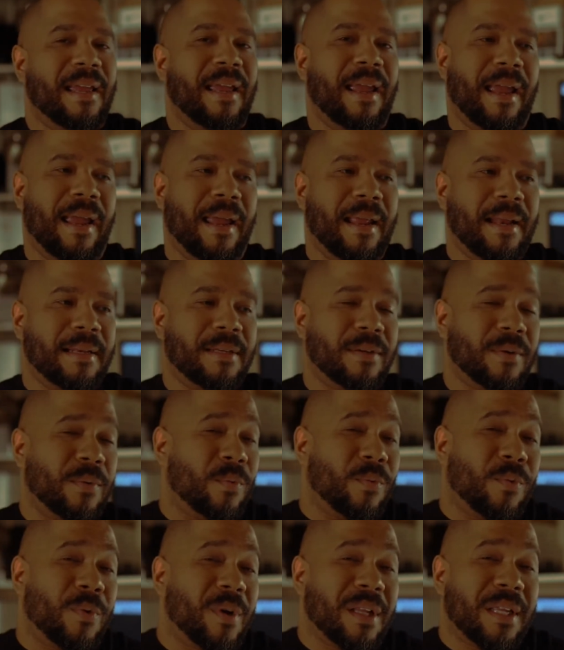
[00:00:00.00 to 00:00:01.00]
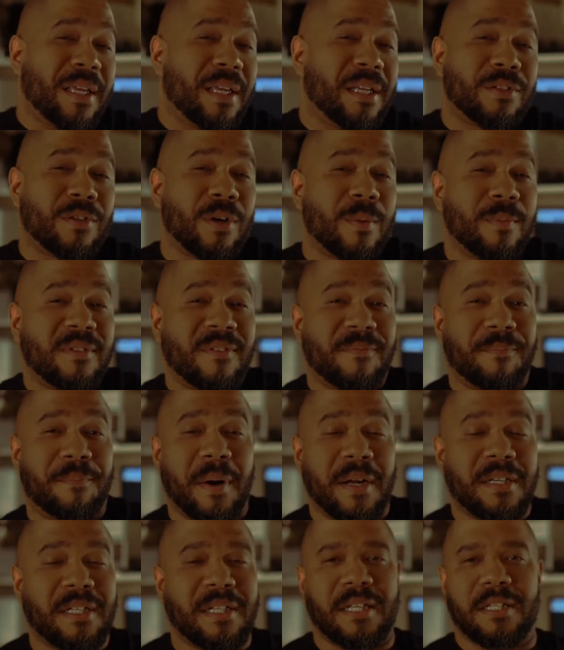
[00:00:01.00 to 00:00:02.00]
and really in terms of
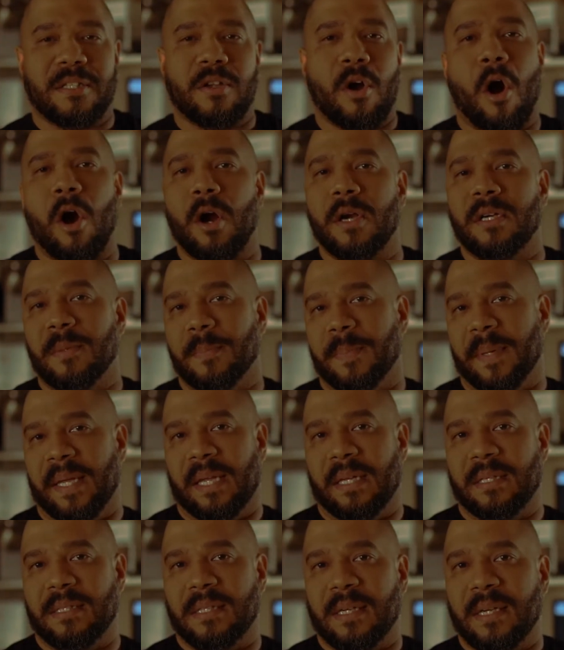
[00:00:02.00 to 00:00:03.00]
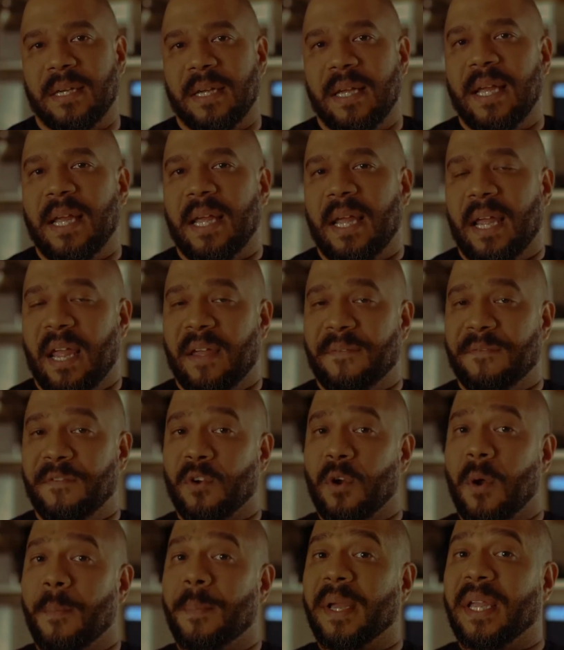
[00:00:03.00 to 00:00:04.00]
budget, it's hard to beat. If
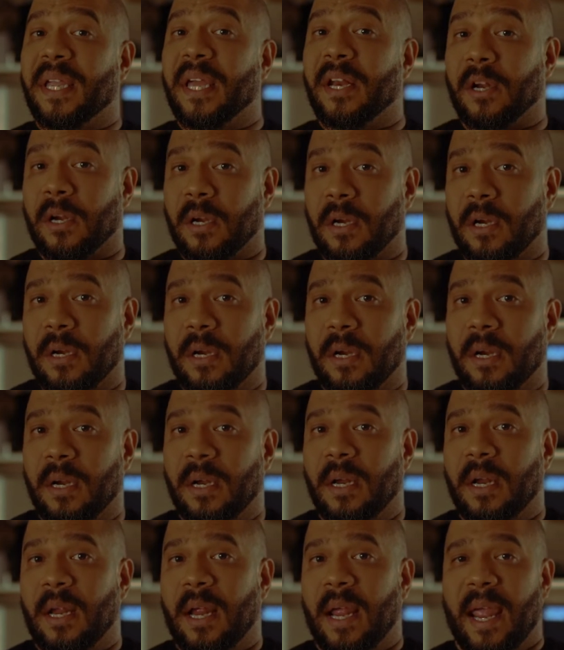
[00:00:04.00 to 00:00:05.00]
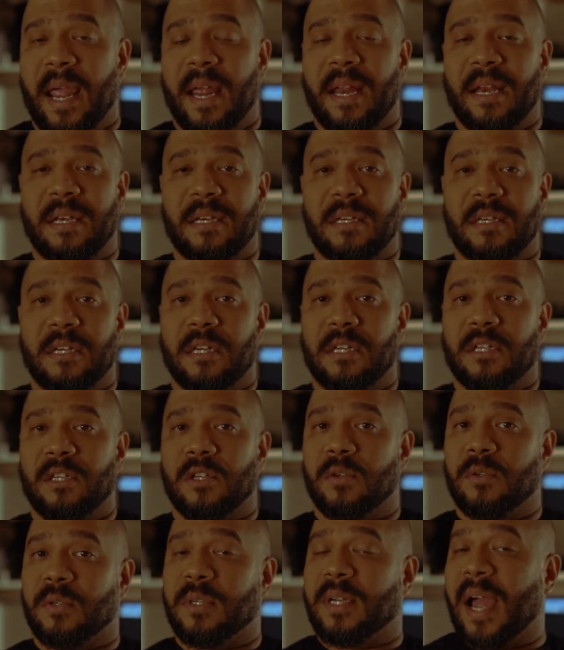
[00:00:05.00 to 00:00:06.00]
you're a beginner and
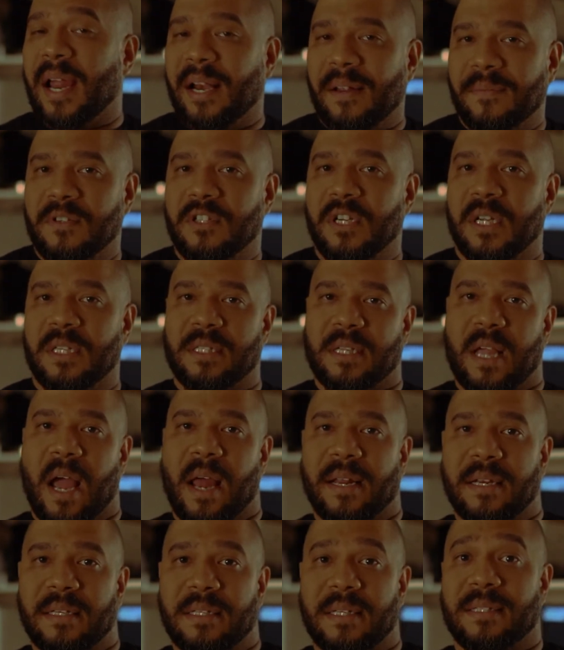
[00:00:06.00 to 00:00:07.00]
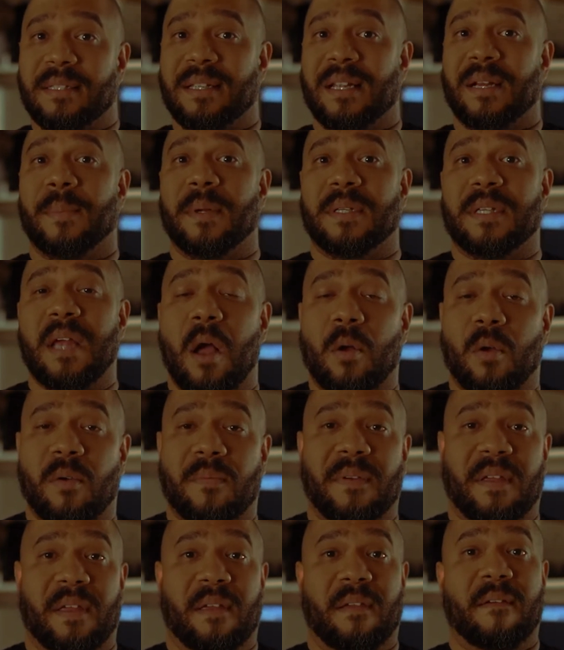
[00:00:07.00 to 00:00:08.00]
you kind of just got into
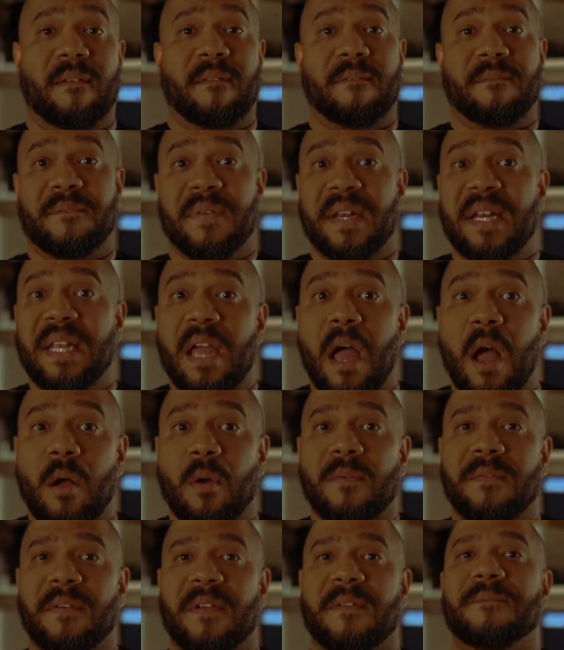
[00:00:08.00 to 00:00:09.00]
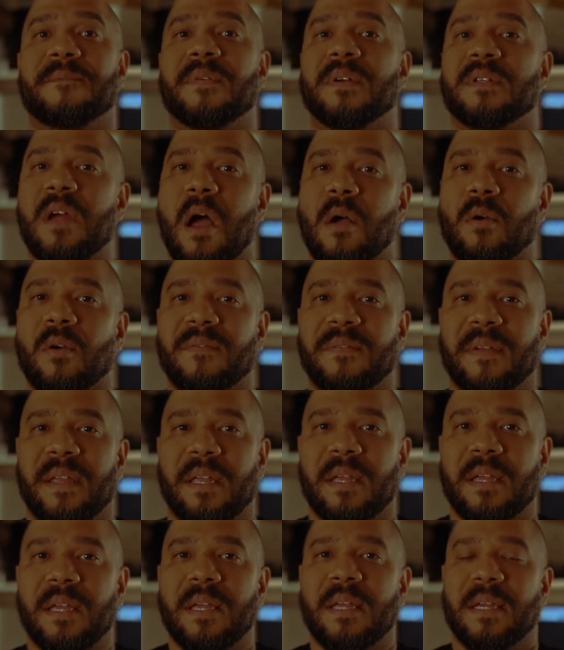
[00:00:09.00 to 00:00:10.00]
cinematography, videography, photography,
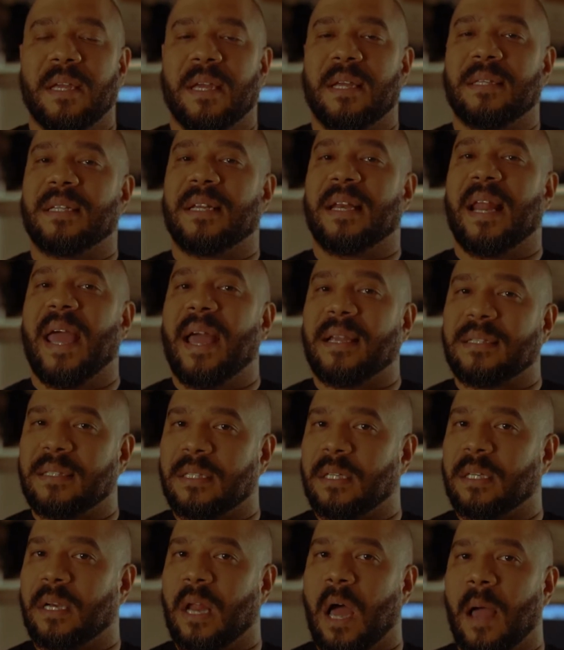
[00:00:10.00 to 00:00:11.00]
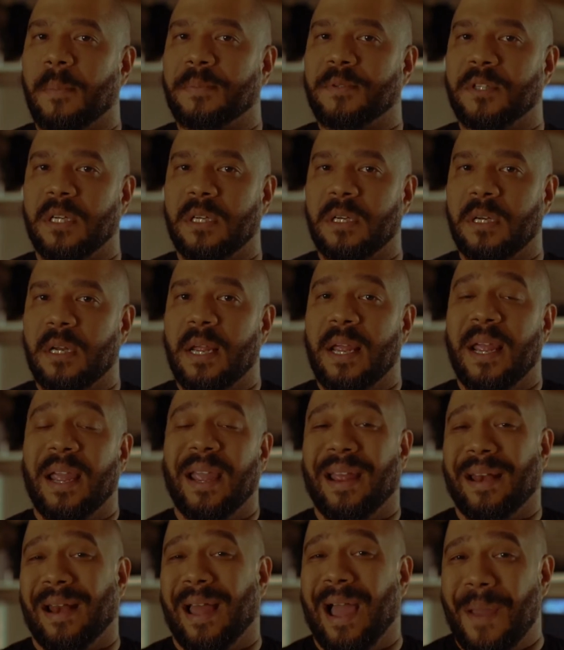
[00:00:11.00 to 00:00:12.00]
it's an excellent option,
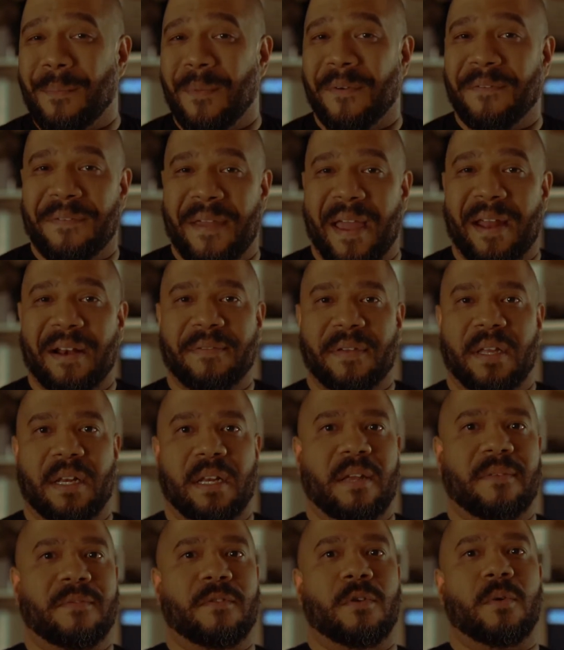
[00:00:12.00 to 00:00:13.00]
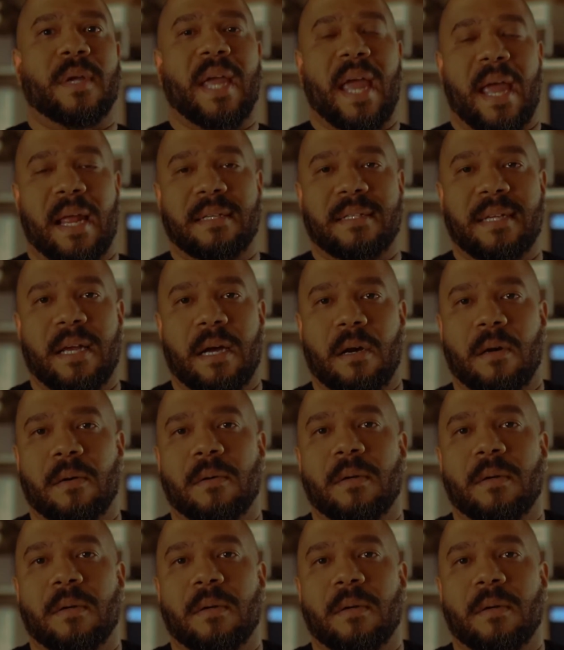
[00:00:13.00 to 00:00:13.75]
and I'm a fan of it, if you can't tell.